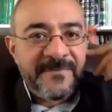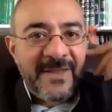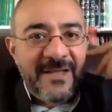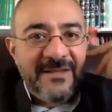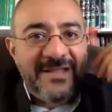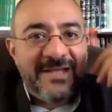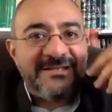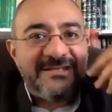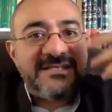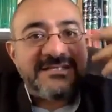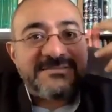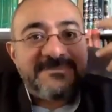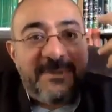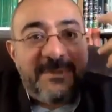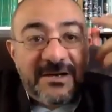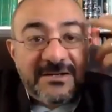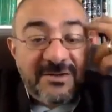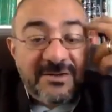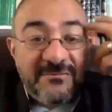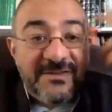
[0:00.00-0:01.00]
That is
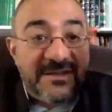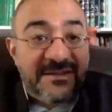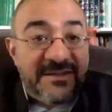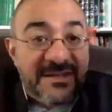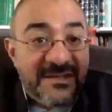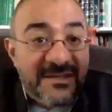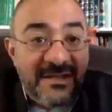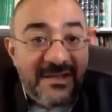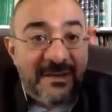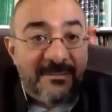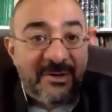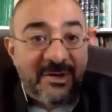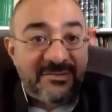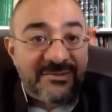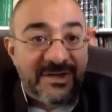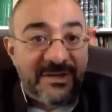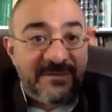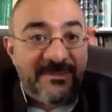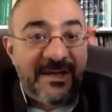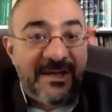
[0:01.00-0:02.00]
part of the thinking about
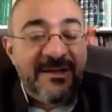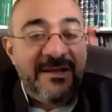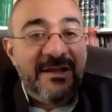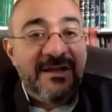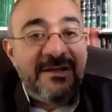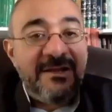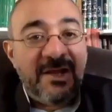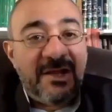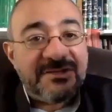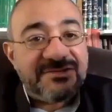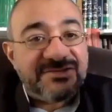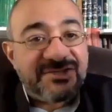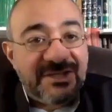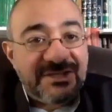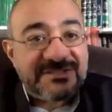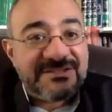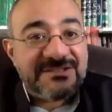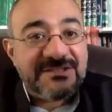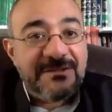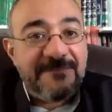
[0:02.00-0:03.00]
riba, not
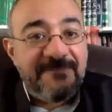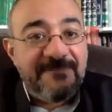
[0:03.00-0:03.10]
just